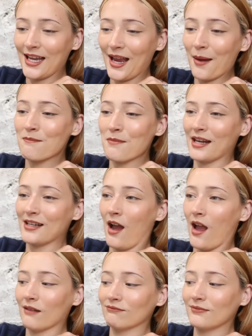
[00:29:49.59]
it might
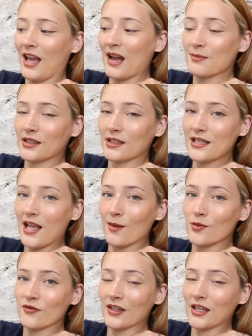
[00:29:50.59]
not happen because
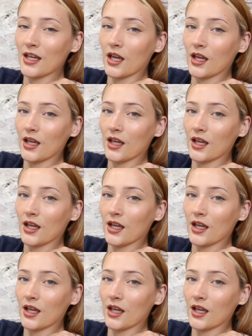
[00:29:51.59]
iMovie